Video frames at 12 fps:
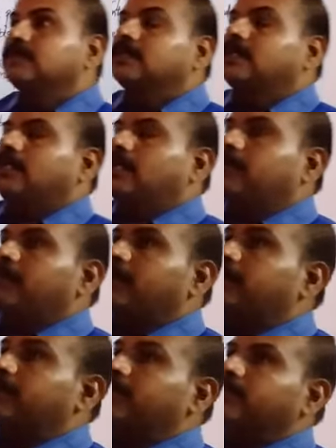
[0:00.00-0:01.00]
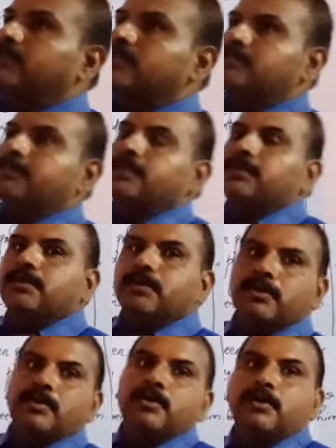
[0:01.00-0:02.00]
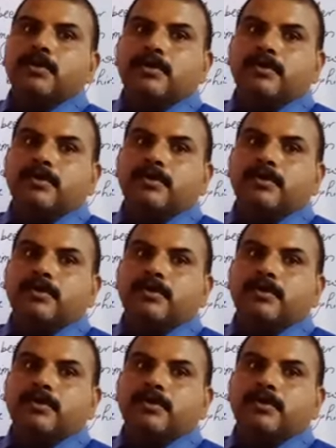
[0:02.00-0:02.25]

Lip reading: in my previous video,